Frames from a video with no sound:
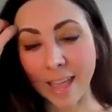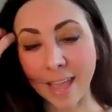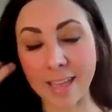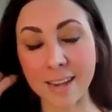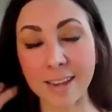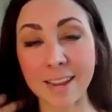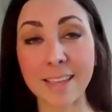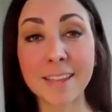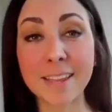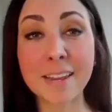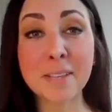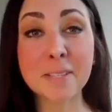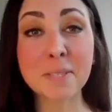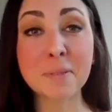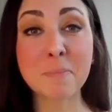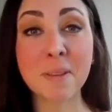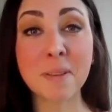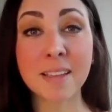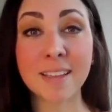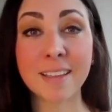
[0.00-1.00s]
And it
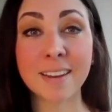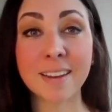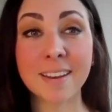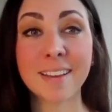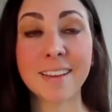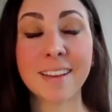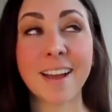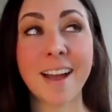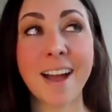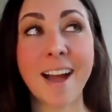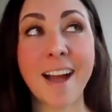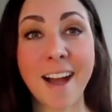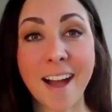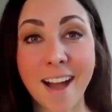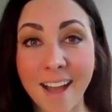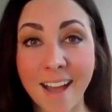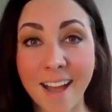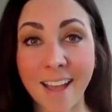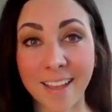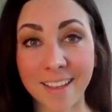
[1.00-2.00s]
has been
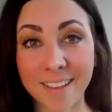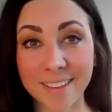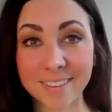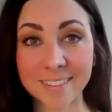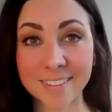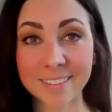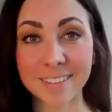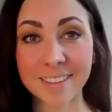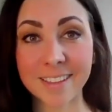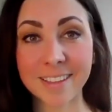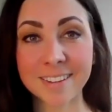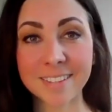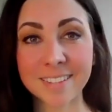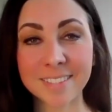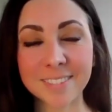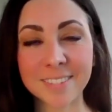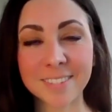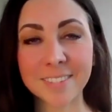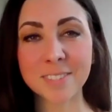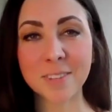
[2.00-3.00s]
high. And
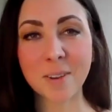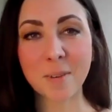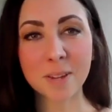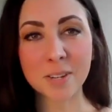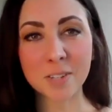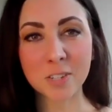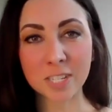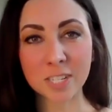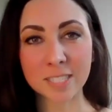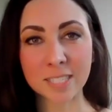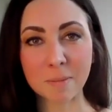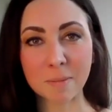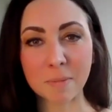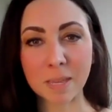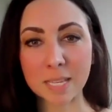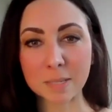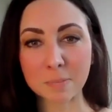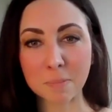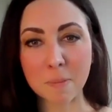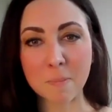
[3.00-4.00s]
it's so interesting
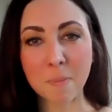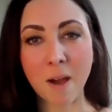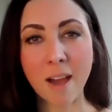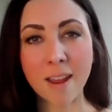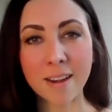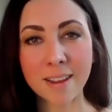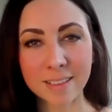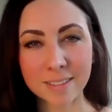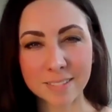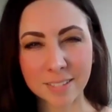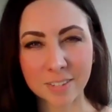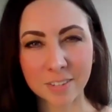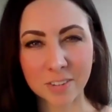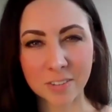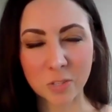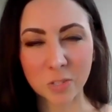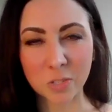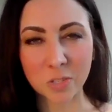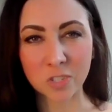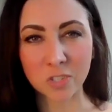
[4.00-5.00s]
because my body is
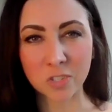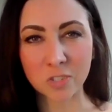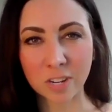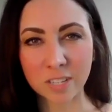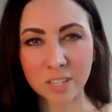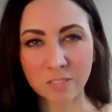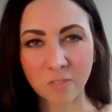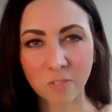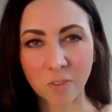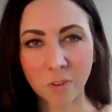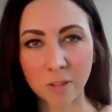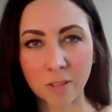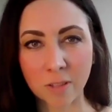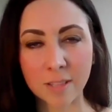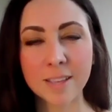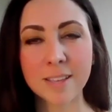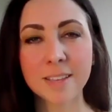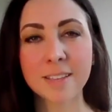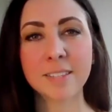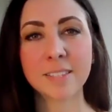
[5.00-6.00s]
under this
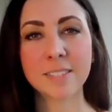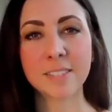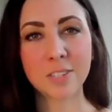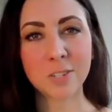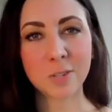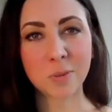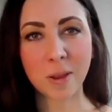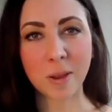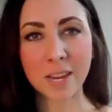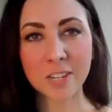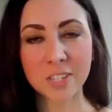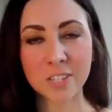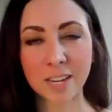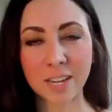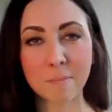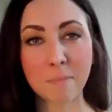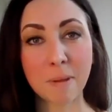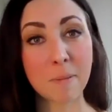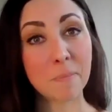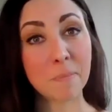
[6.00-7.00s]
stressful
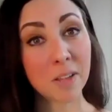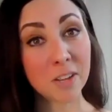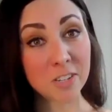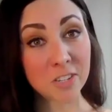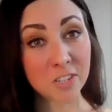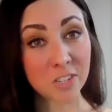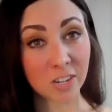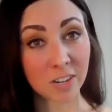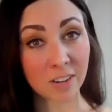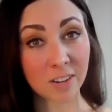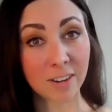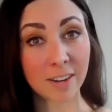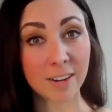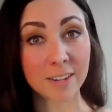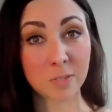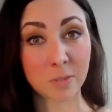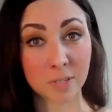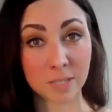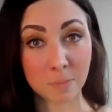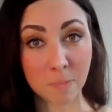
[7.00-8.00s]
situation and my blood sugar
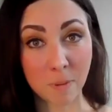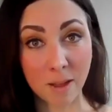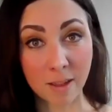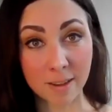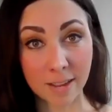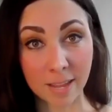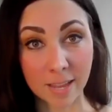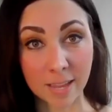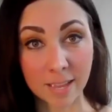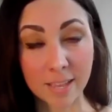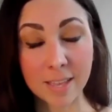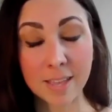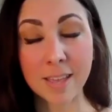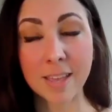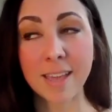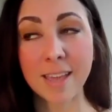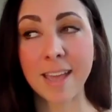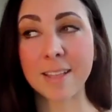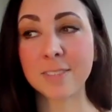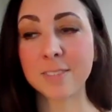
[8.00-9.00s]
is responding.
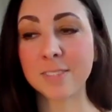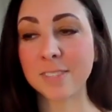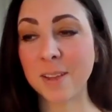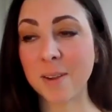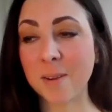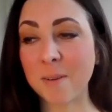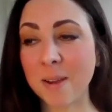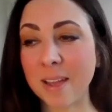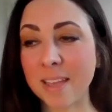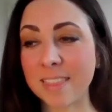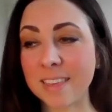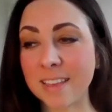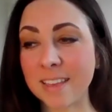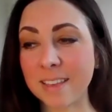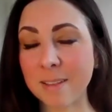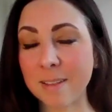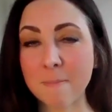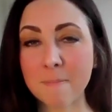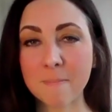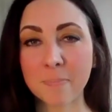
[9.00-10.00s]
And so I
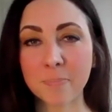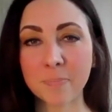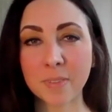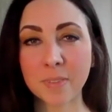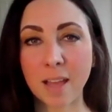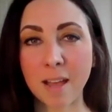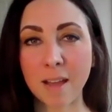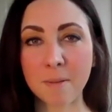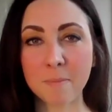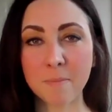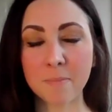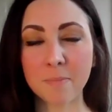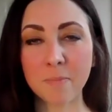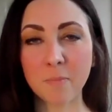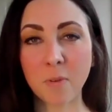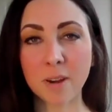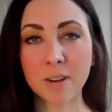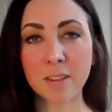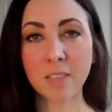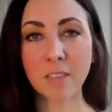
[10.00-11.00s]
think
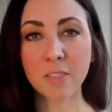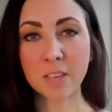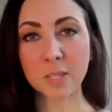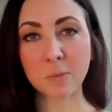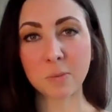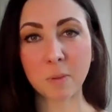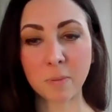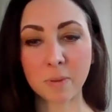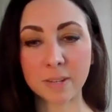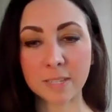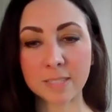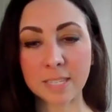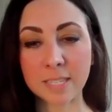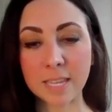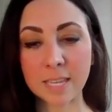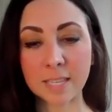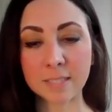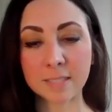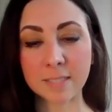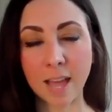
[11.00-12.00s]
one of the things we want to
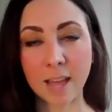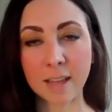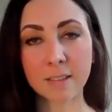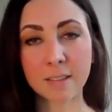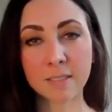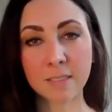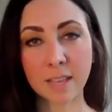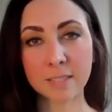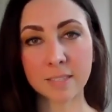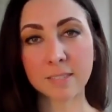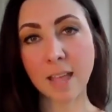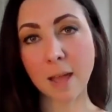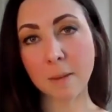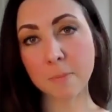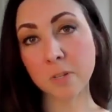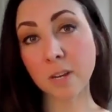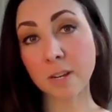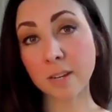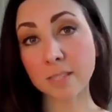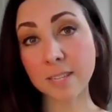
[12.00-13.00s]
see is that
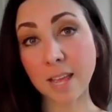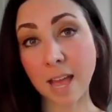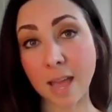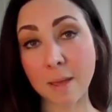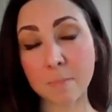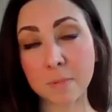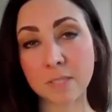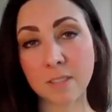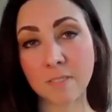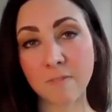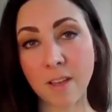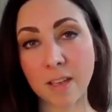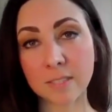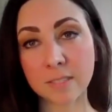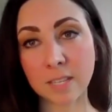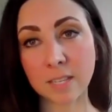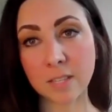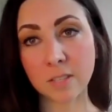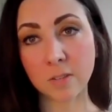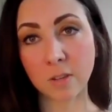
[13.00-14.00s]
snapshot in time is the
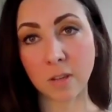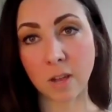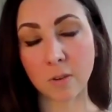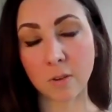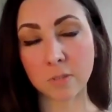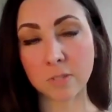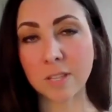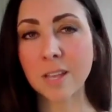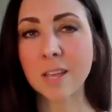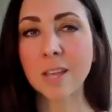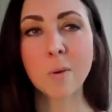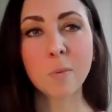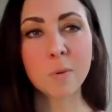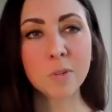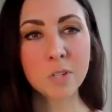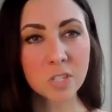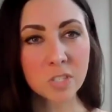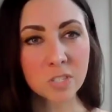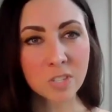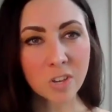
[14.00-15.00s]
fasting glucose,
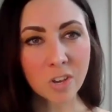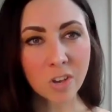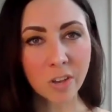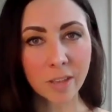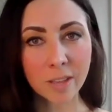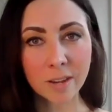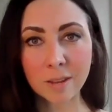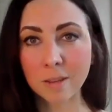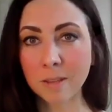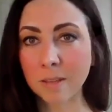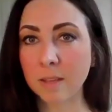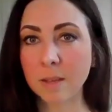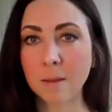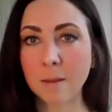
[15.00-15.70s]
which is good,